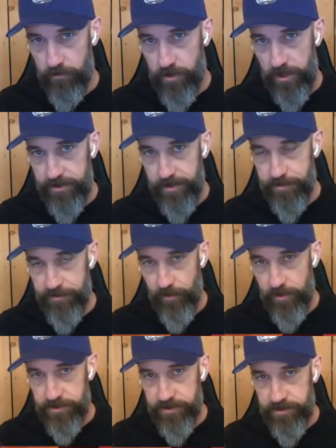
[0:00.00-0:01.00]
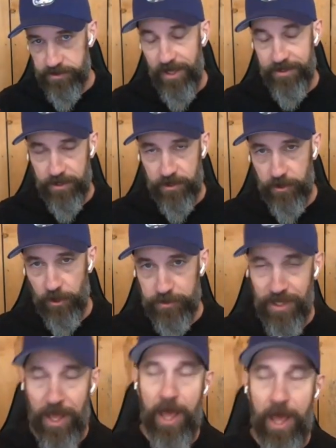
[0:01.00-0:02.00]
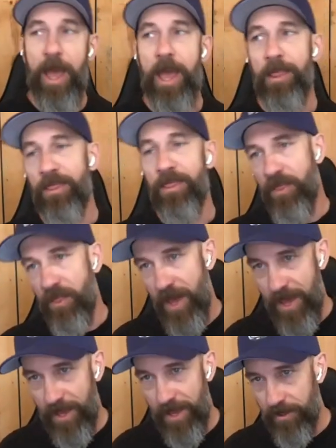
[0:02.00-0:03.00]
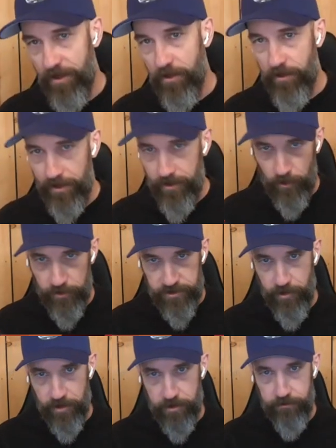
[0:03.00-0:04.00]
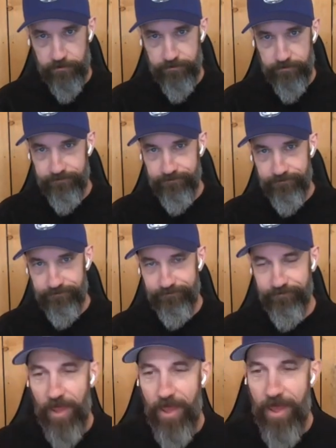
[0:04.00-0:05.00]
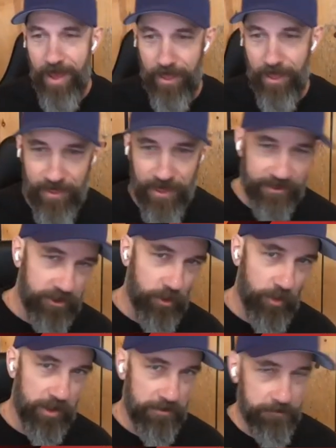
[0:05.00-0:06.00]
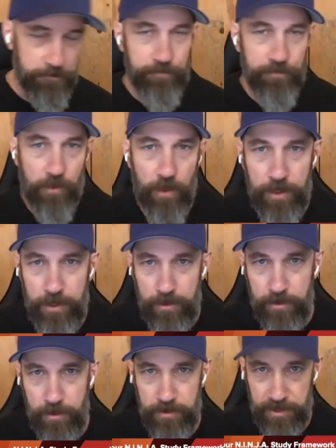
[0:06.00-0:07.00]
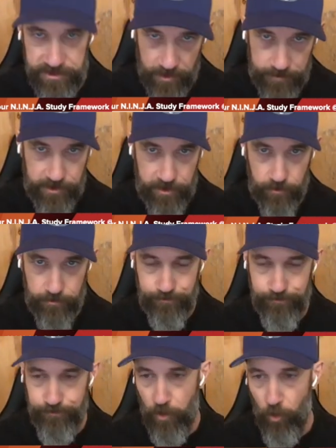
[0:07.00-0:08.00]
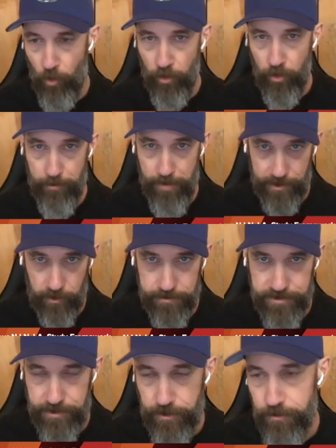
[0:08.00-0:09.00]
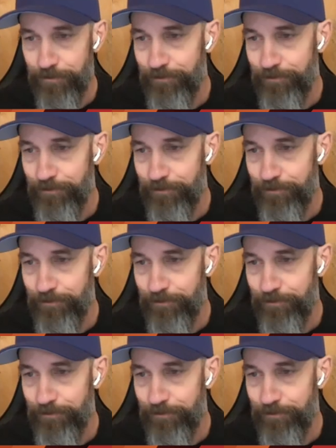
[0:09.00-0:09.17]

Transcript: concepts first and taking notes, and then like closing the book, and then doing Ninja MCQ or Becker MCQ.